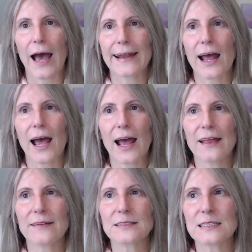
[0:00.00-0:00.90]
And
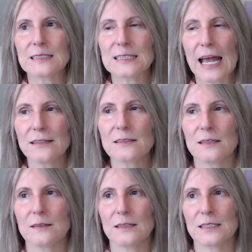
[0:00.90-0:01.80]
and there's a sense
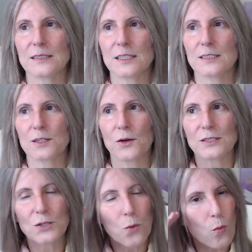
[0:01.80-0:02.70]
that this is going
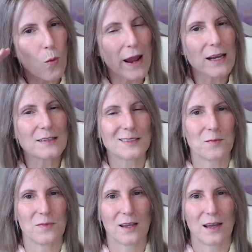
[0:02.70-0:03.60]
to wake
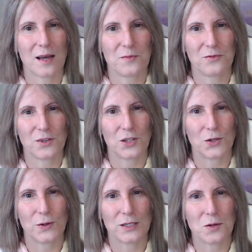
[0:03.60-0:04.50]
something up for
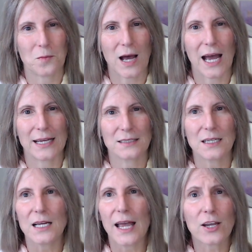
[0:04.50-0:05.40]
you in your mind.
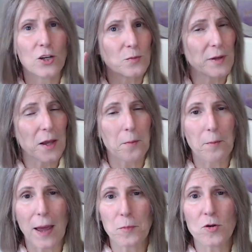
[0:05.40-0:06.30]
It could be a
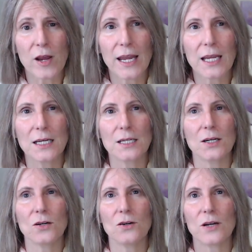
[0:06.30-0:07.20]
memory
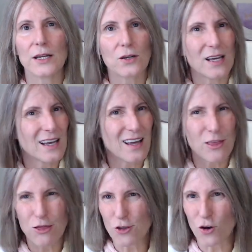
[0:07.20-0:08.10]
or it, a
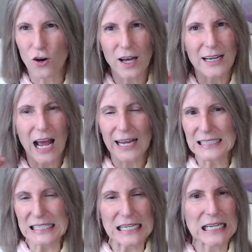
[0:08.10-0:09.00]
thought, an
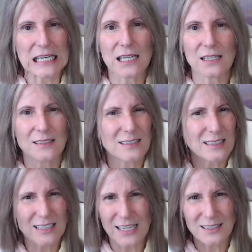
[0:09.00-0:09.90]
idea. It's just a
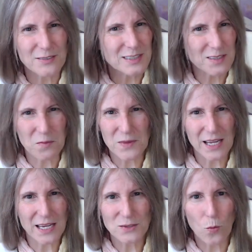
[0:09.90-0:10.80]
sense of
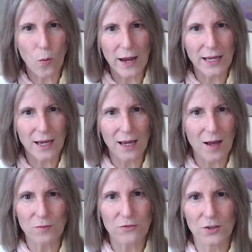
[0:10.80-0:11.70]
something is waking
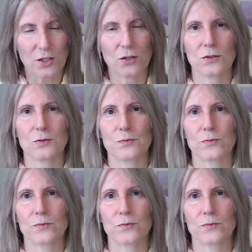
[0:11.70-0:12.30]
up for you.